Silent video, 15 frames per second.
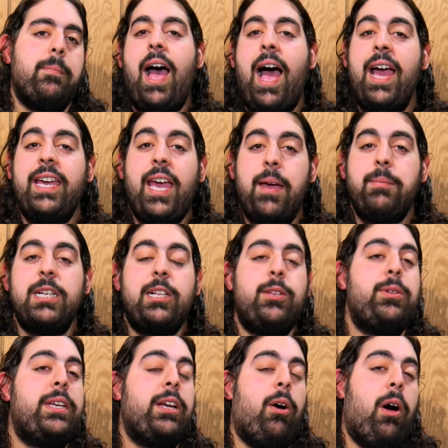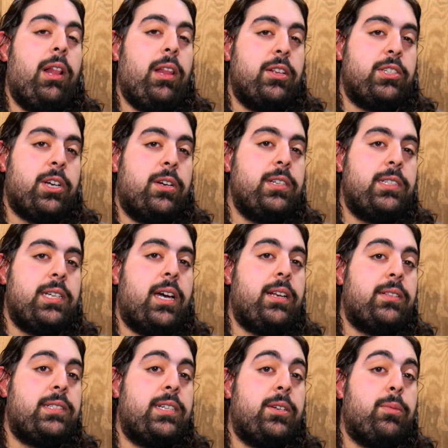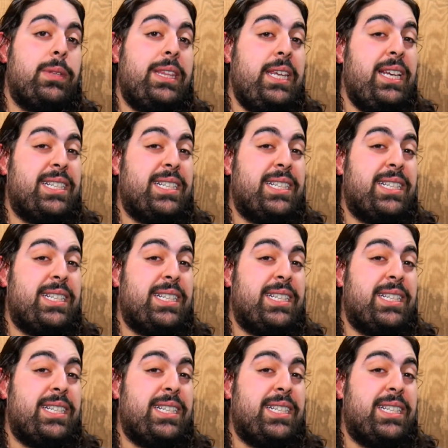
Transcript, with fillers: I am including all Uncharted titles here with the